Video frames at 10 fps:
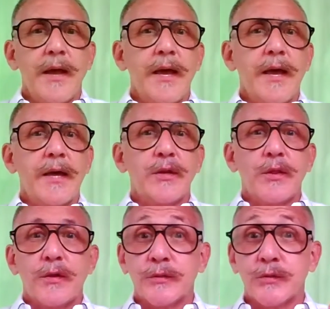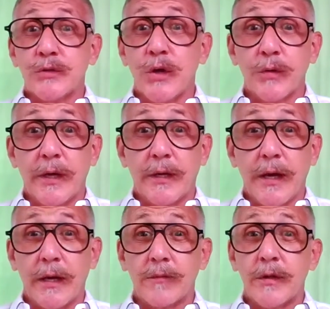and there's no getting
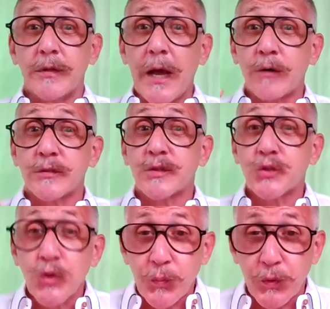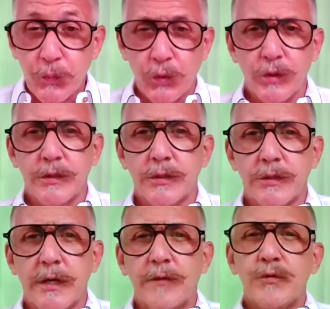out of it. Now, it's super important
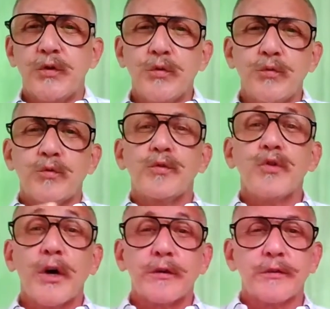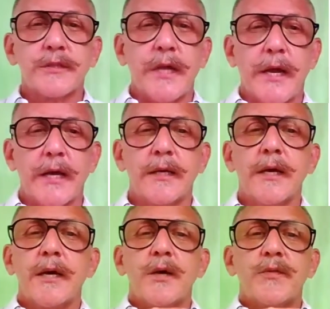if you understand
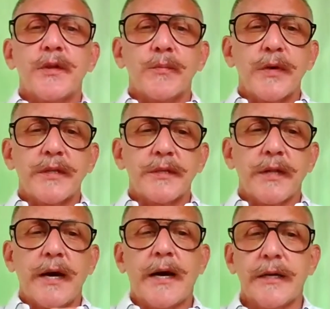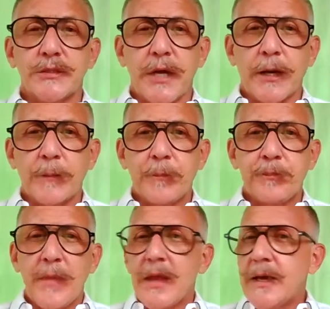the amygdala hijack.
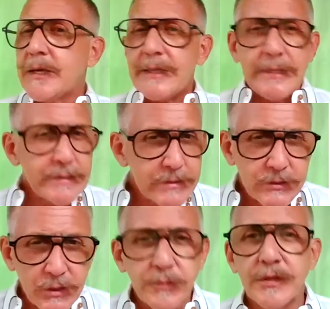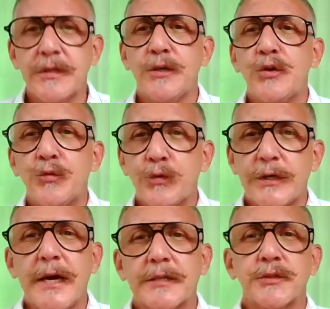It isn't something that you
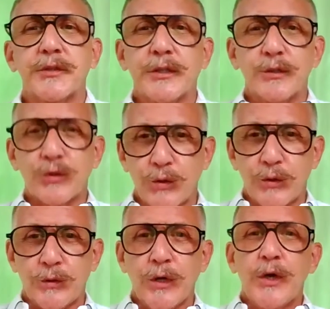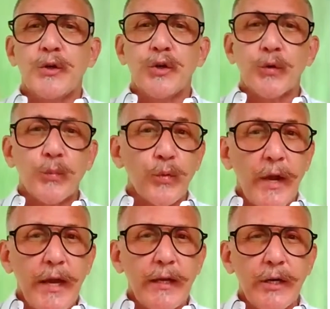can actually control. Your
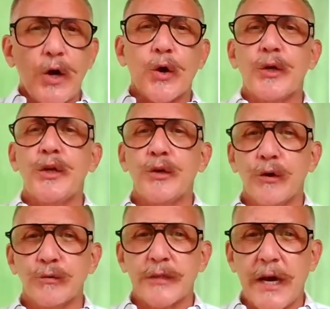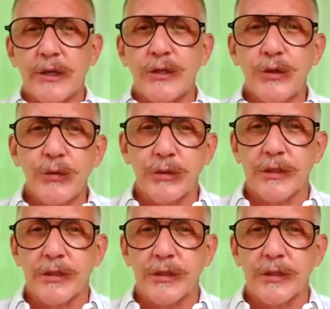brain already knows how to do